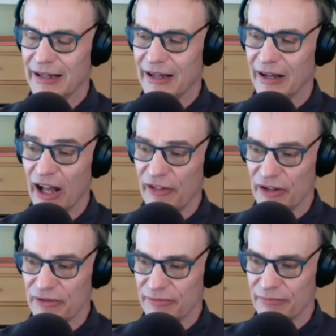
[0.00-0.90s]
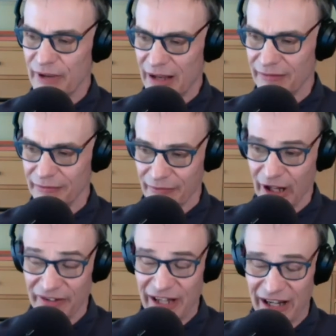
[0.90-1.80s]
on this
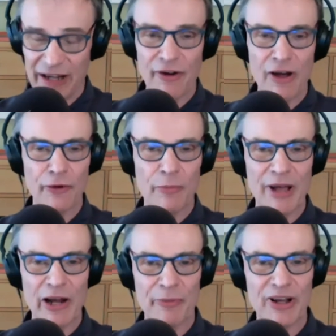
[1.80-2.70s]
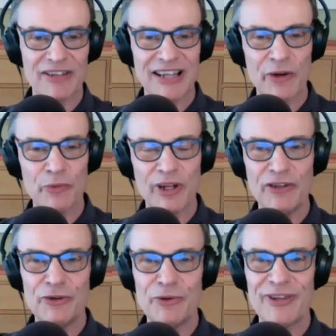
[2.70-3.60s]
on a daily evolver about it because I really
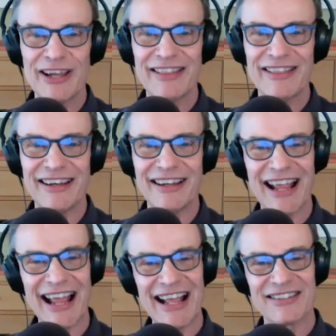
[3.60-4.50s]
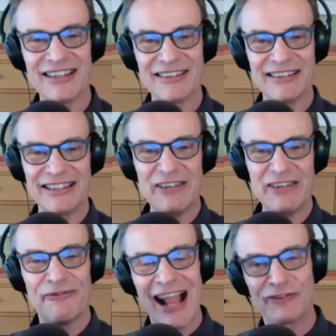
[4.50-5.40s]
do think that it has a de
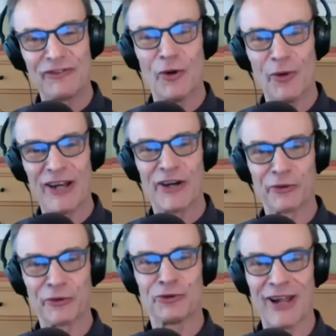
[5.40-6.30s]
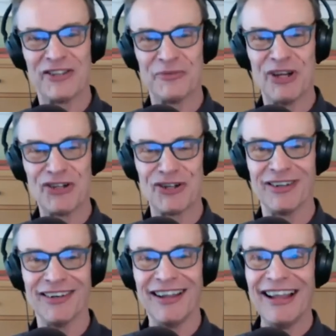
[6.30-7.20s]
facto integral transmission